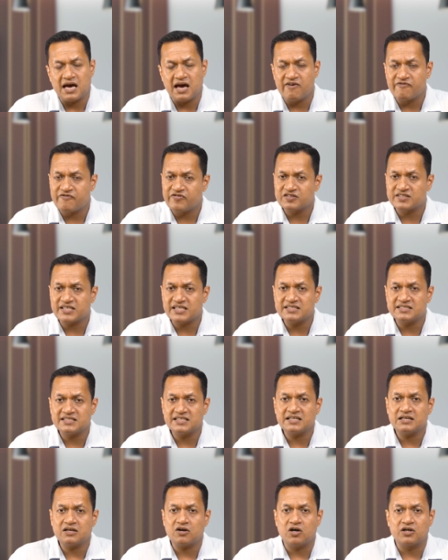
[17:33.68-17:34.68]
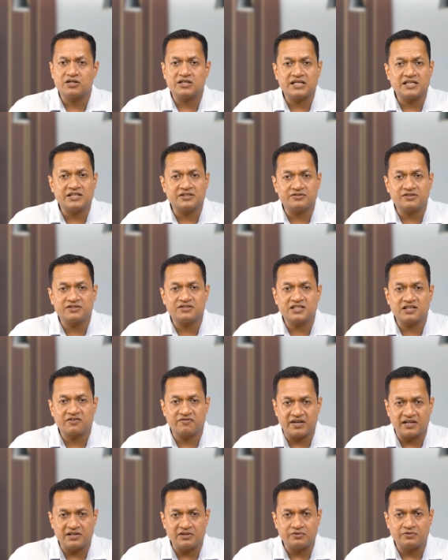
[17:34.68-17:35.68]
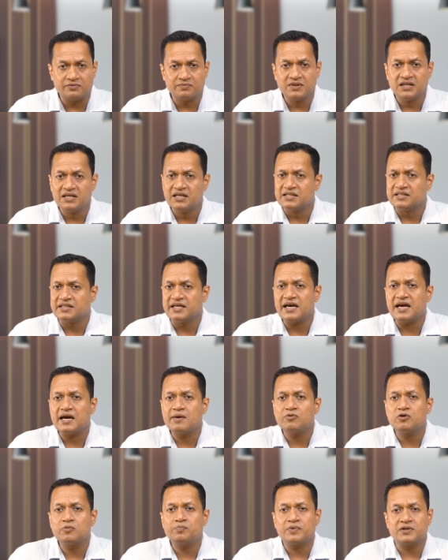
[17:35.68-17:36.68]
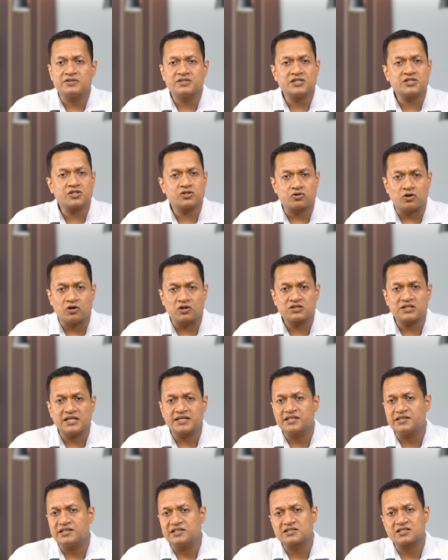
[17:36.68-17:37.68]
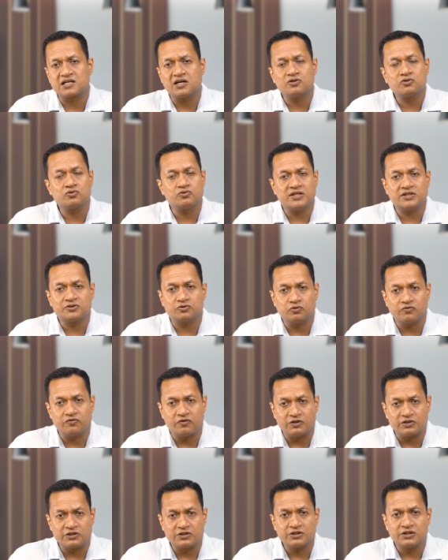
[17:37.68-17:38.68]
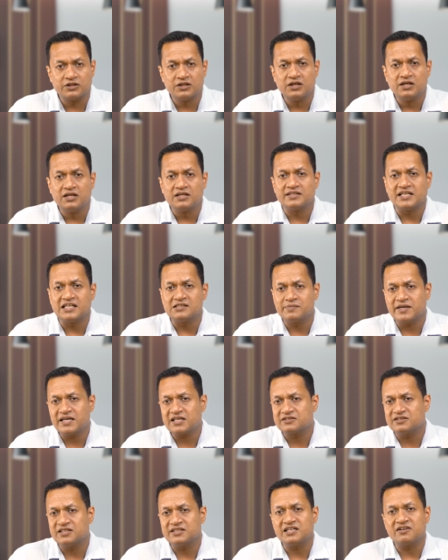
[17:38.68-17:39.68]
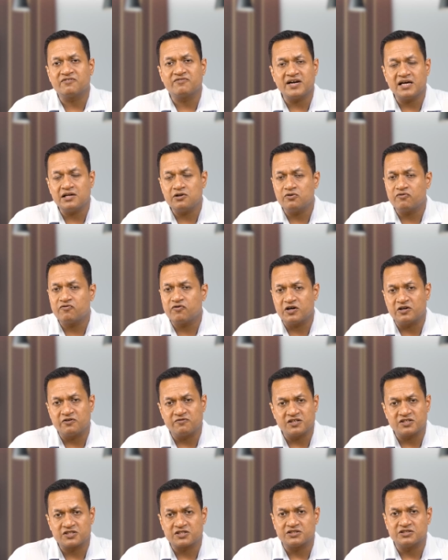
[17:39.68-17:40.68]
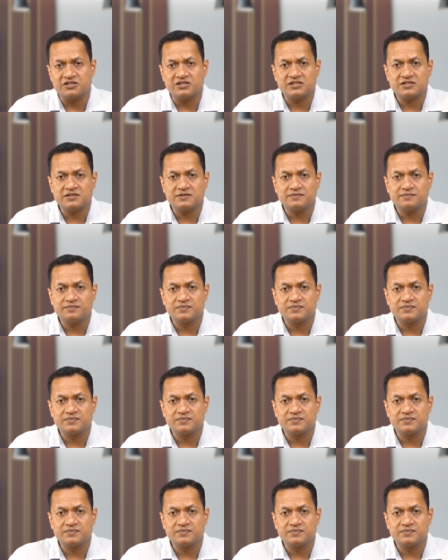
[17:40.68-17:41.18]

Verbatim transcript: Emphasizing on intrinsic value, they aim to purchase stocks at a discount to their true worth, thereby creating value for investors.